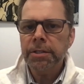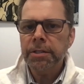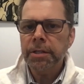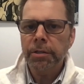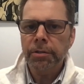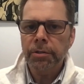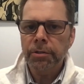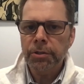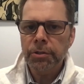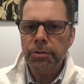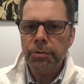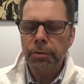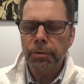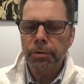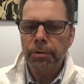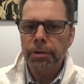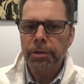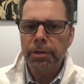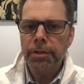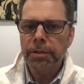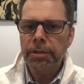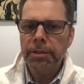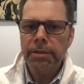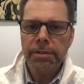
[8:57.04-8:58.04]
tell your
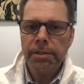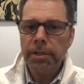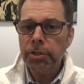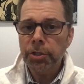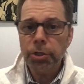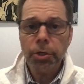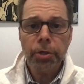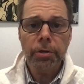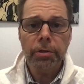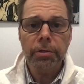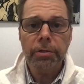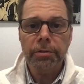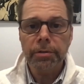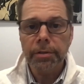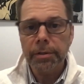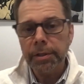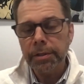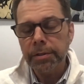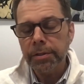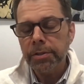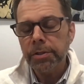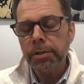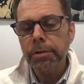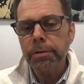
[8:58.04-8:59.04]
story? And he said, sure.
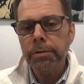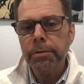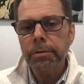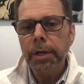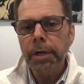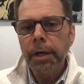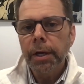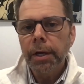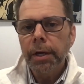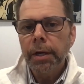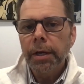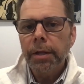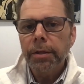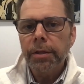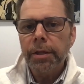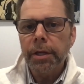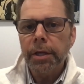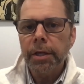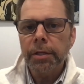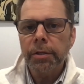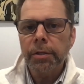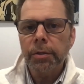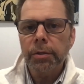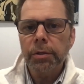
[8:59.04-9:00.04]
And so
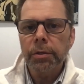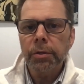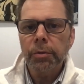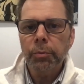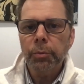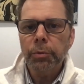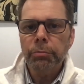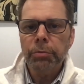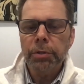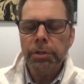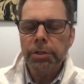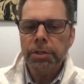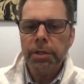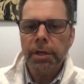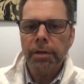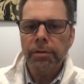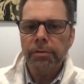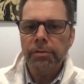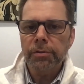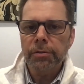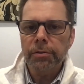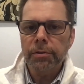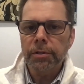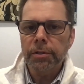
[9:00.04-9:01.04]
then we reached
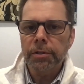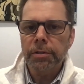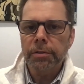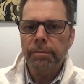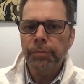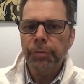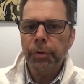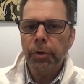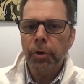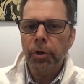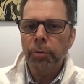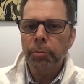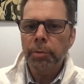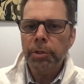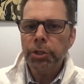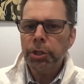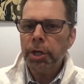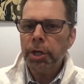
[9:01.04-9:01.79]
out to the Army